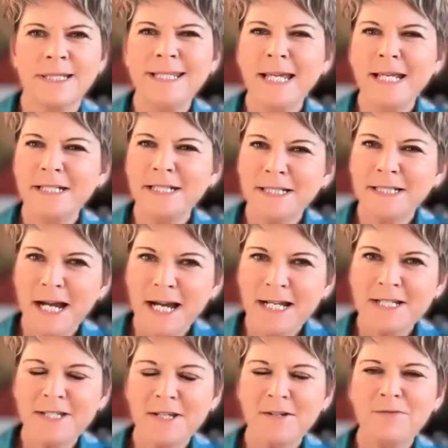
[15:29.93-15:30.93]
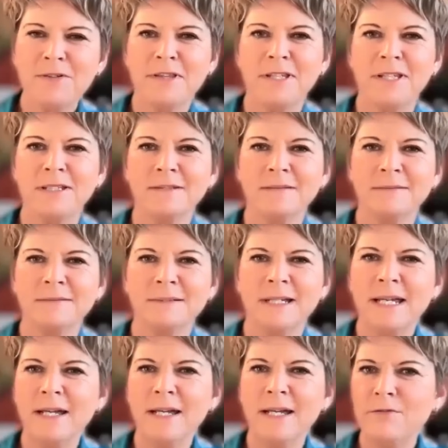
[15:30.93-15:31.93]
Yet it guides everything.
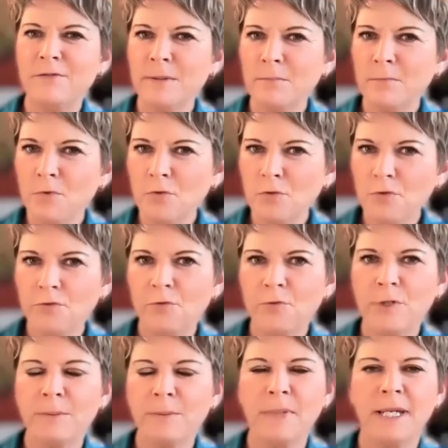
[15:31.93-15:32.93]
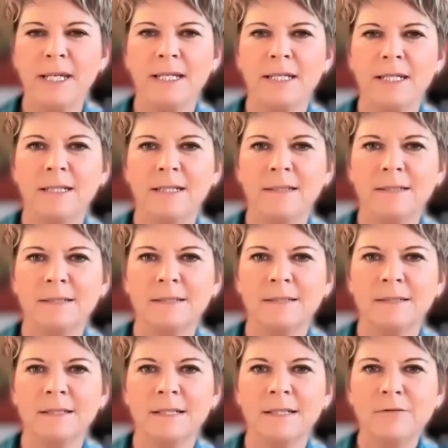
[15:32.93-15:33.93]
Every move we make,
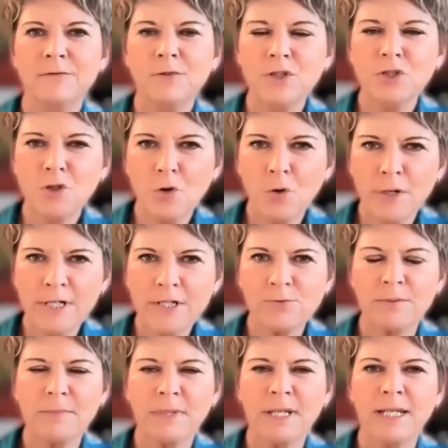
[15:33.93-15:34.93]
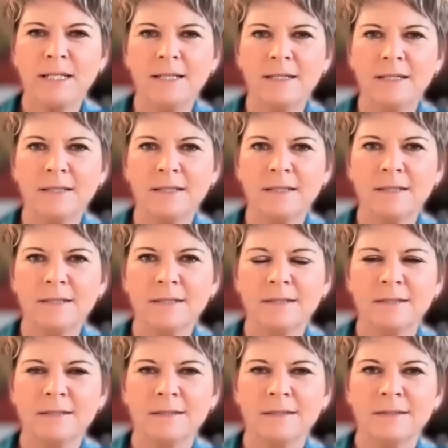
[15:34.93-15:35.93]
every choice we make,
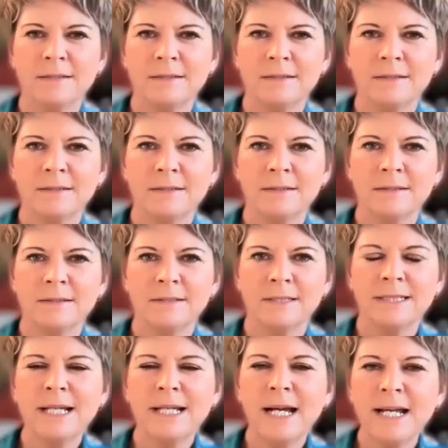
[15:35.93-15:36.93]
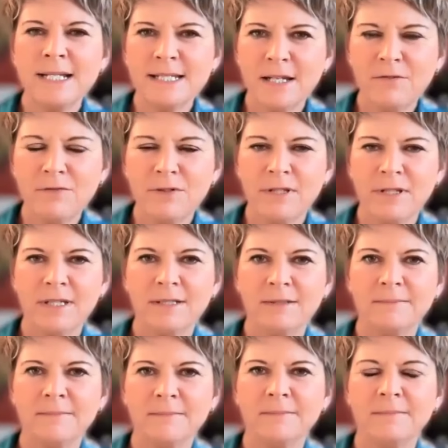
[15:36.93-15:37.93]
it guides
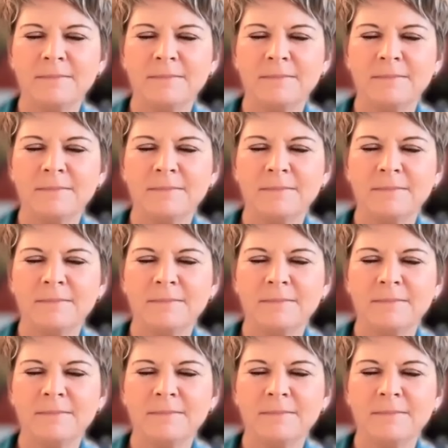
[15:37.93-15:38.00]
everything.